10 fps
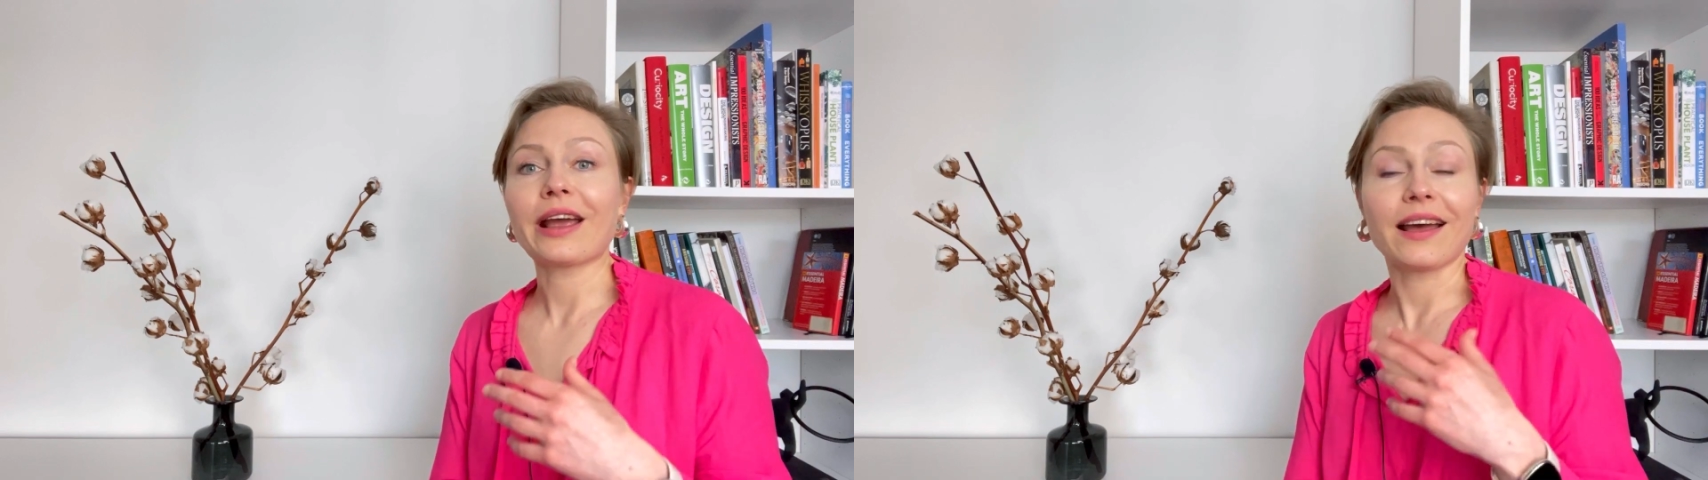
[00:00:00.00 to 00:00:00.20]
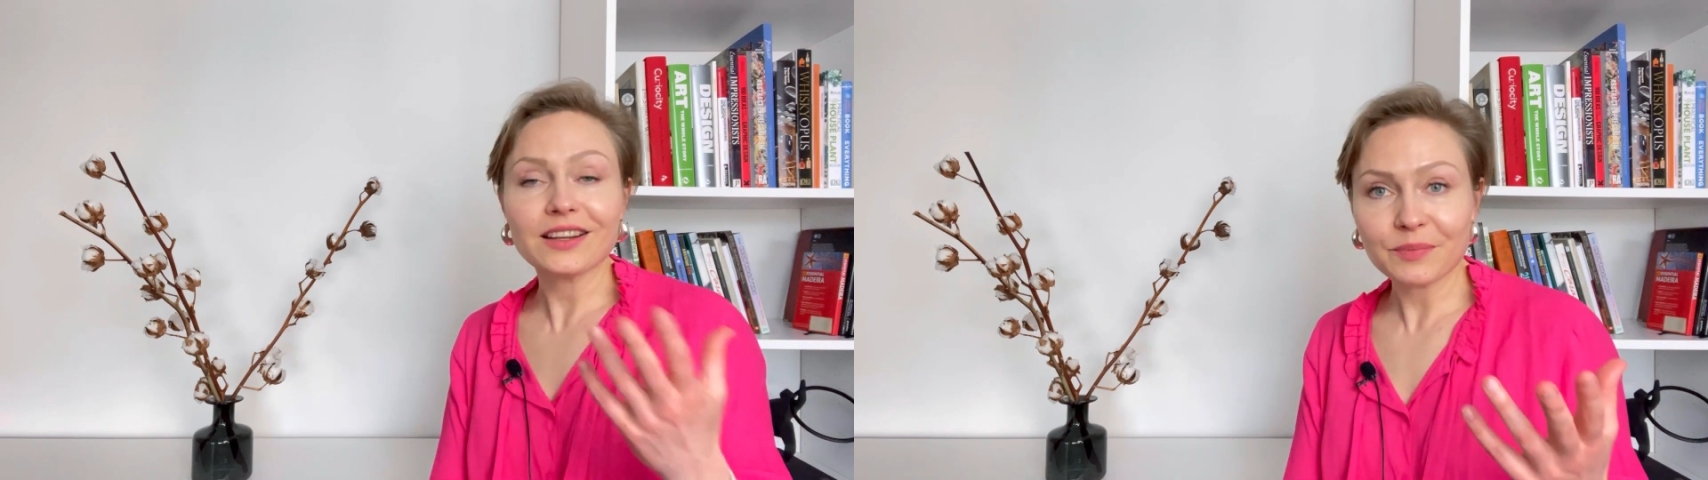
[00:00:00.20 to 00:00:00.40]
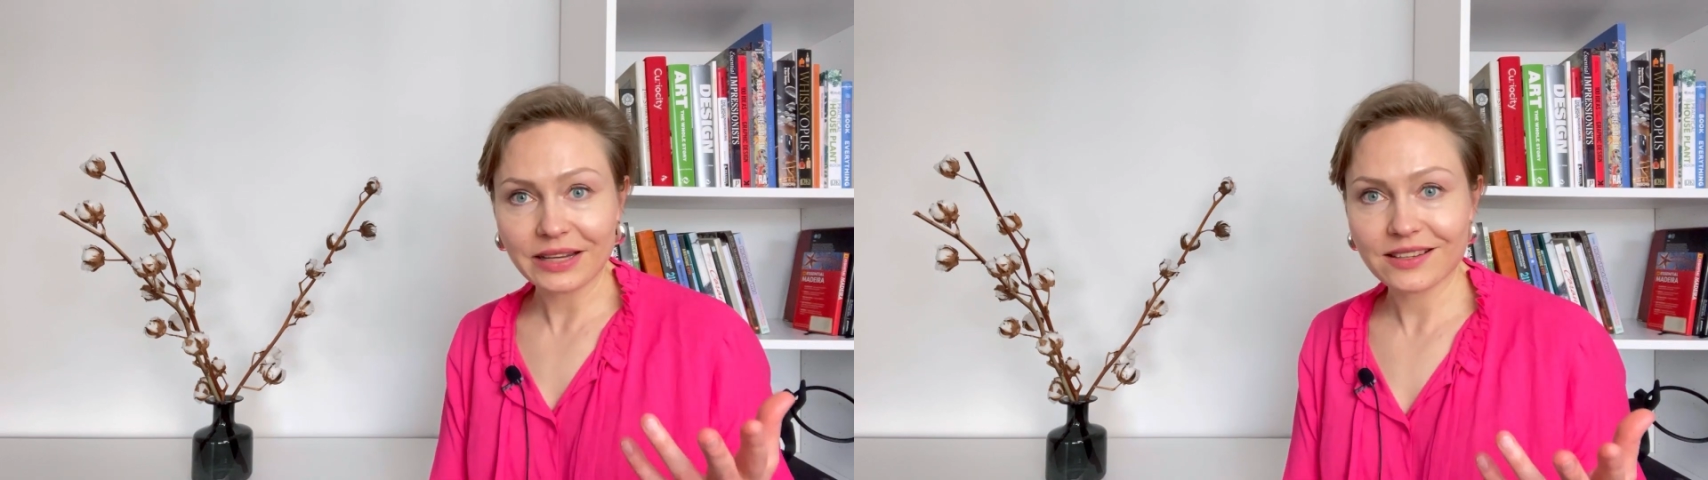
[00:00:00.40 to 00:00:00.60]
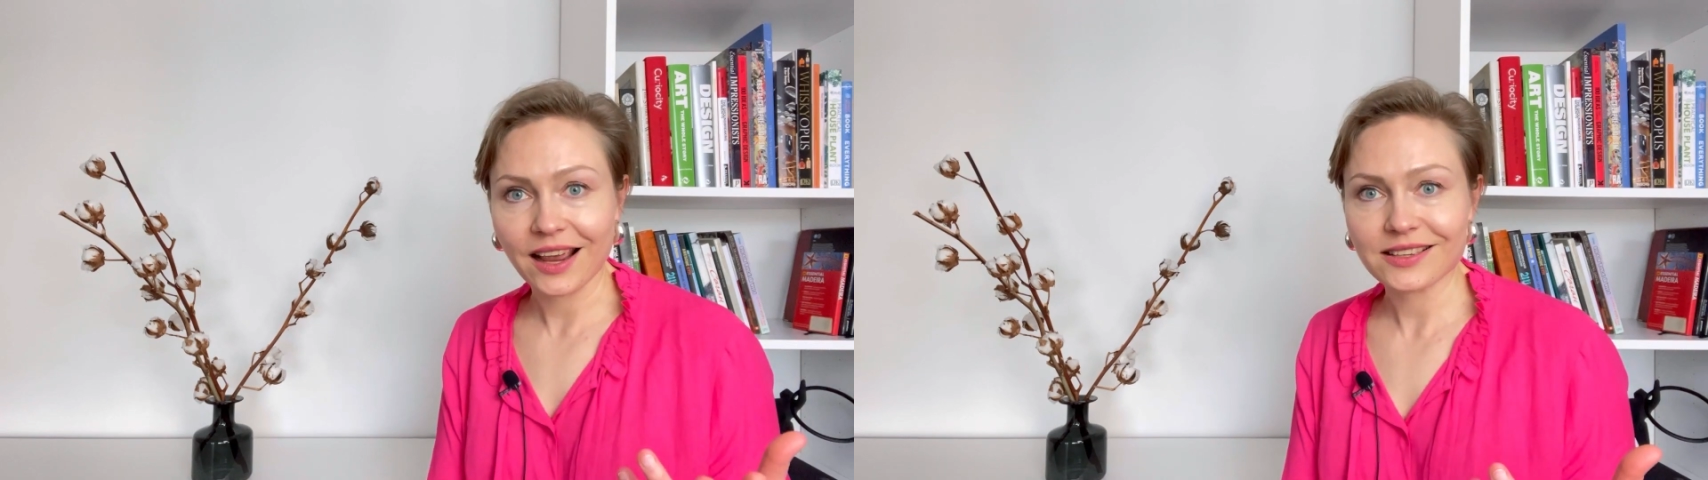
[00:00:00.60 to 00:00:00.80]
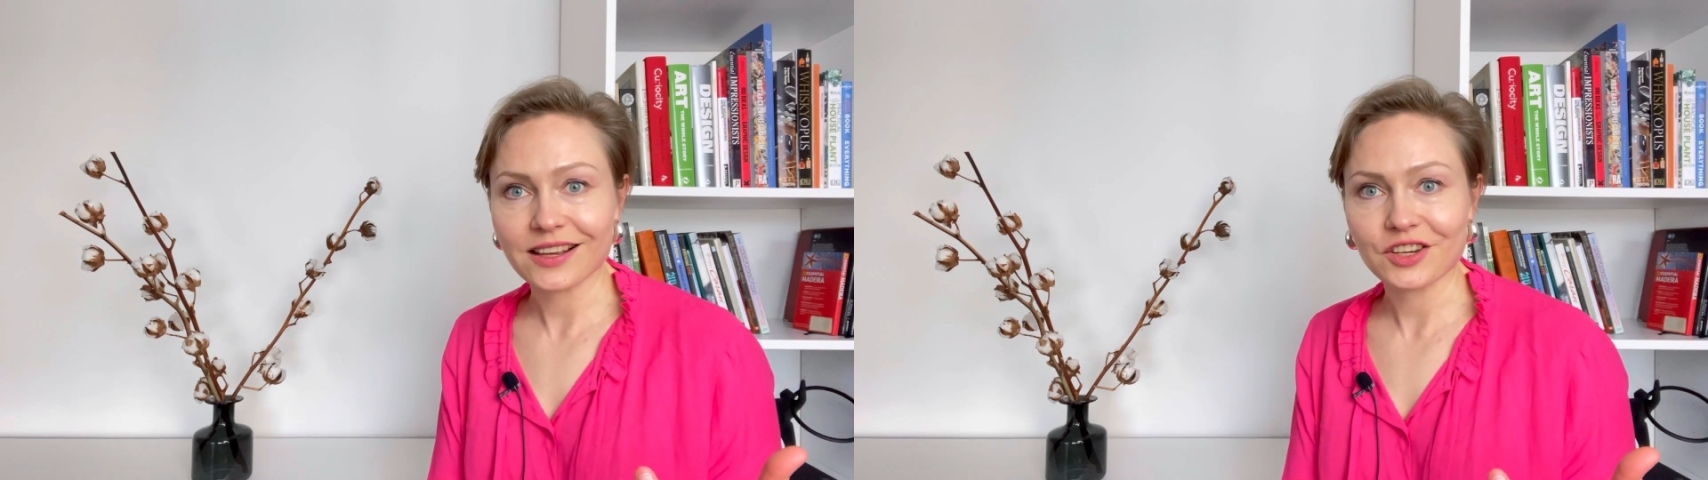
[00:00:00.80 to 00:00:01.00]
cannot
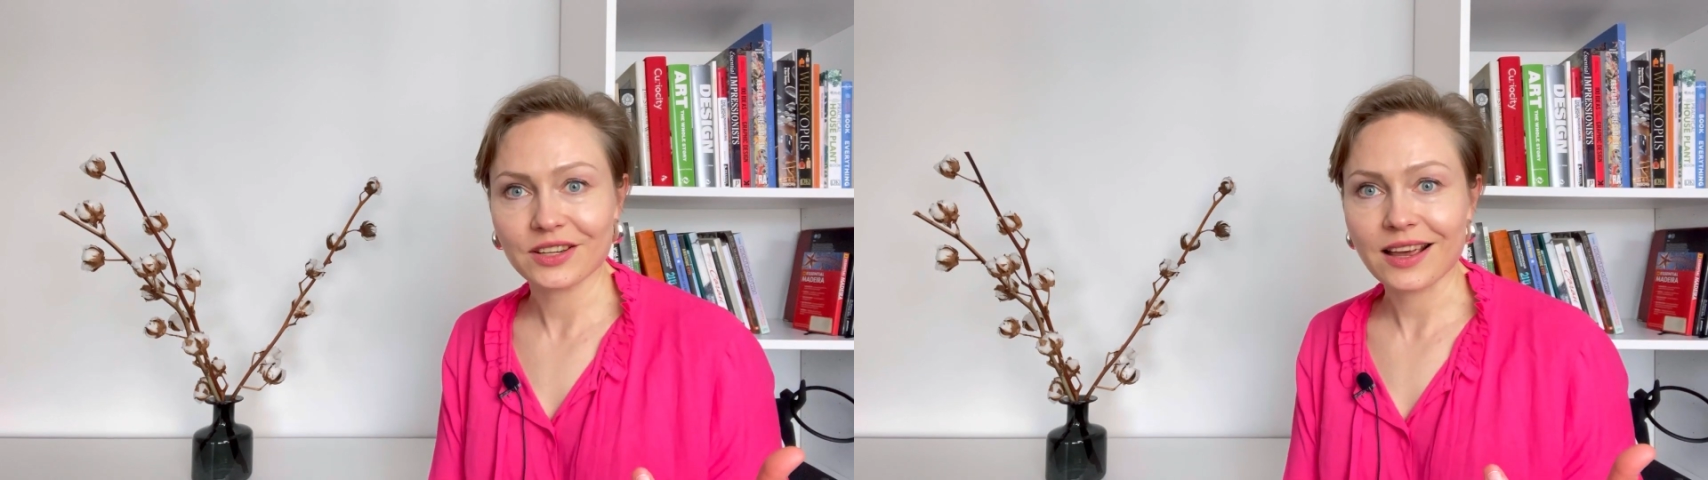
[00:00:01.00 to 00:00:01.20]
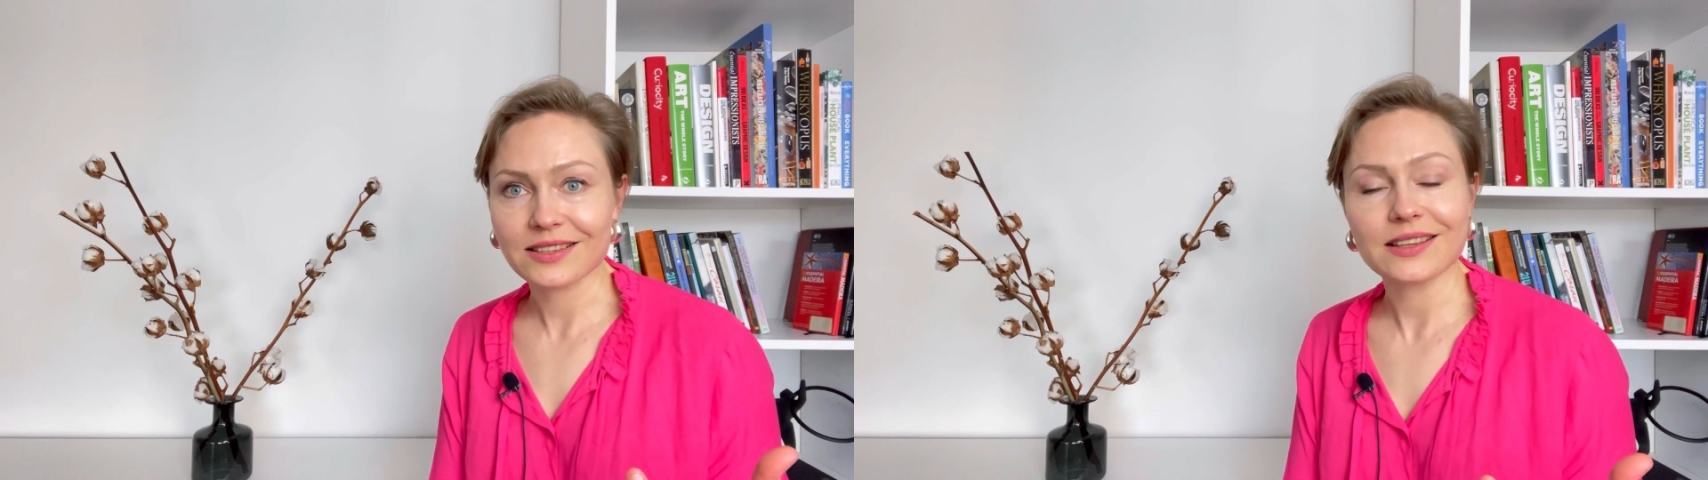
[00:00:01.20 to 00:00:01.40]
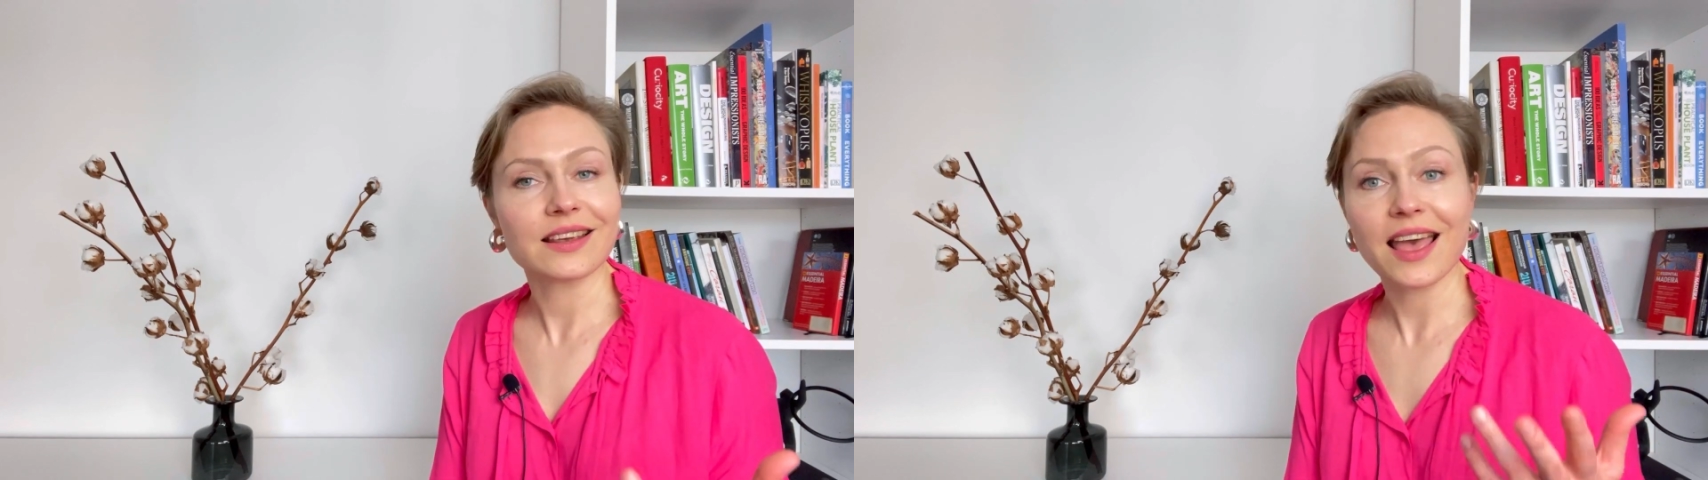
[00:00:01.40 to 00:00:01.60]
maintain such intensity